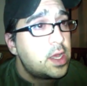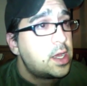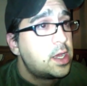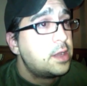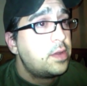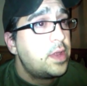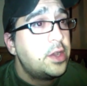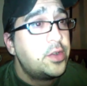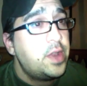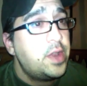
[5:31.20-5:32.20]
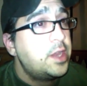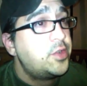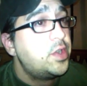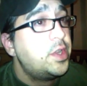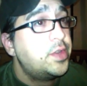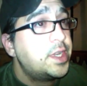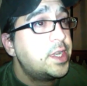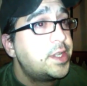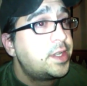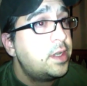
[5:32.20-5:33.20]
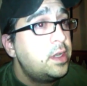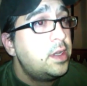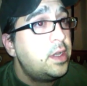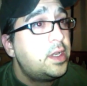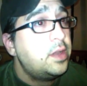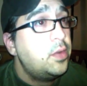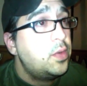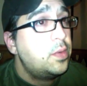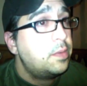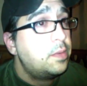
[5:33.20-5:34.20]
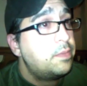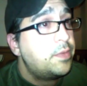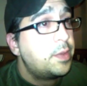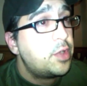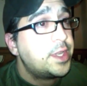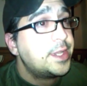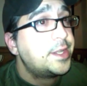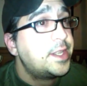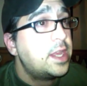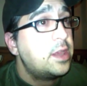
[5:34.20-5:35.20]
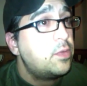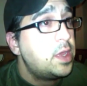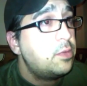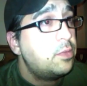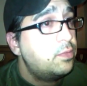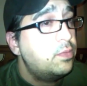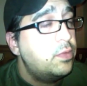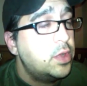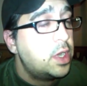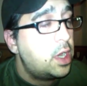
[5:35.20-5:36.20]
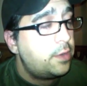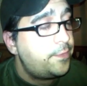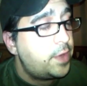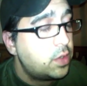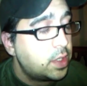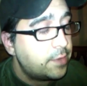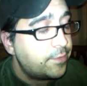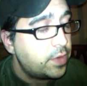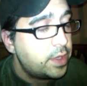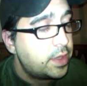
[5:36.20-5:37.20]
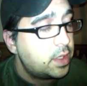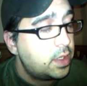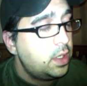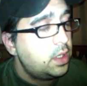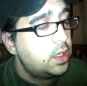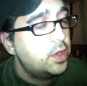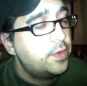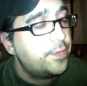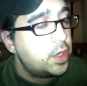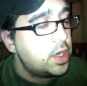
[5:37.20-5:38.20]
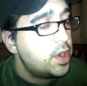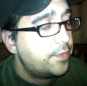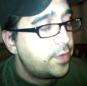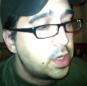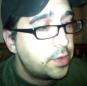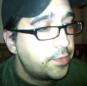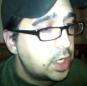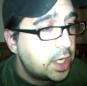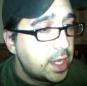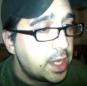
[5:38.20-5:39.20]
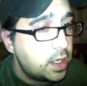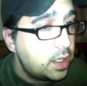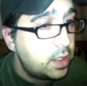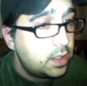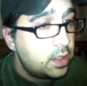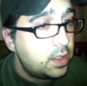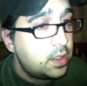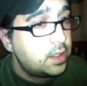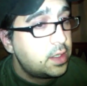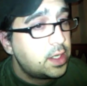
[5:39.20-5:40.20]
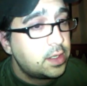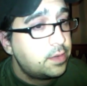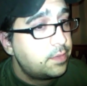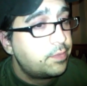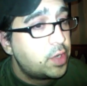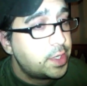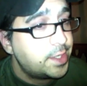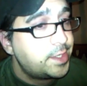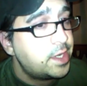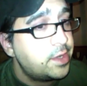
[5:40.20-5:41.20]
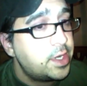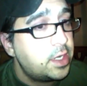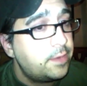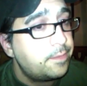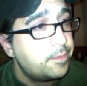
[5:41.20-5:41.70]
uh, in- introduced us to the princess that we would all fall in love with over and over and over again uh, Princess Zelda,